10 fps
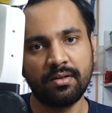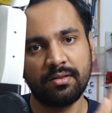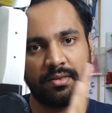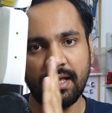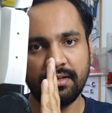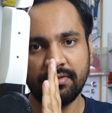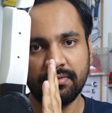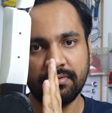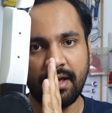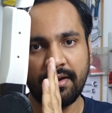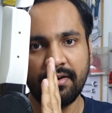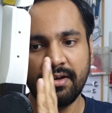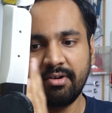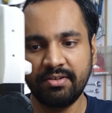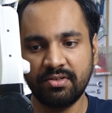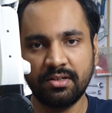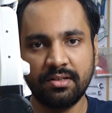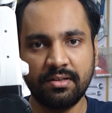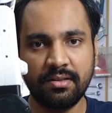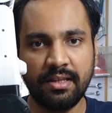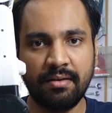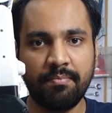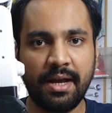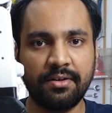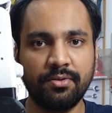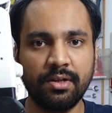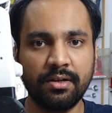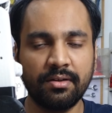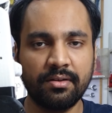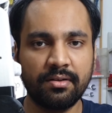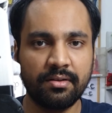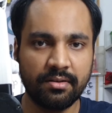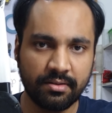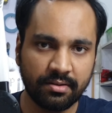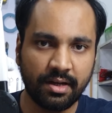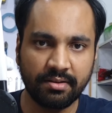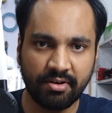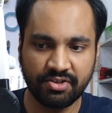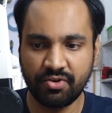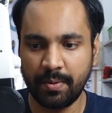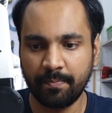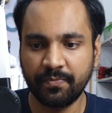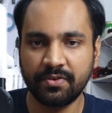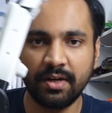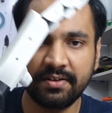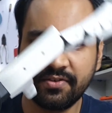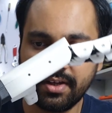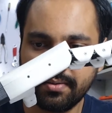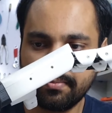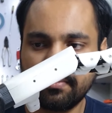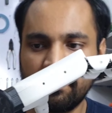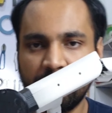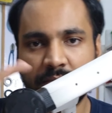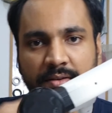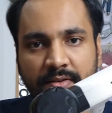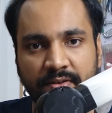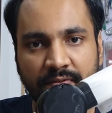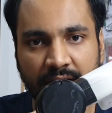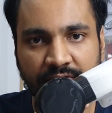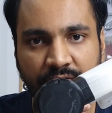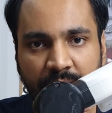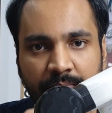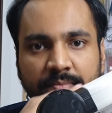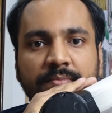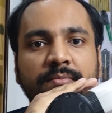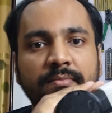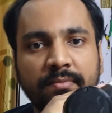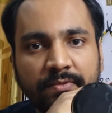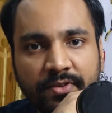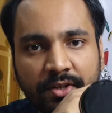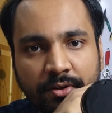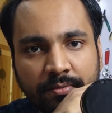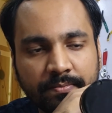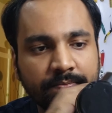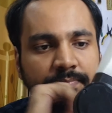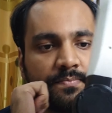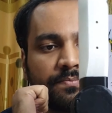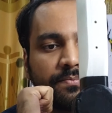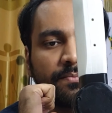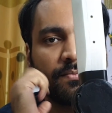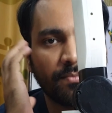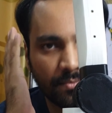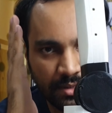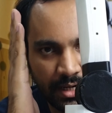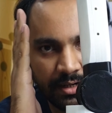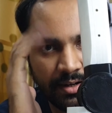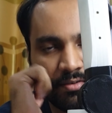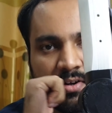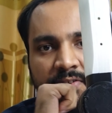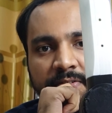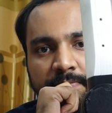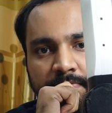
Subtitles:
then 90 degrees, then back to the other extreme. So let's see. This is one extreme, 0, 90 degrees,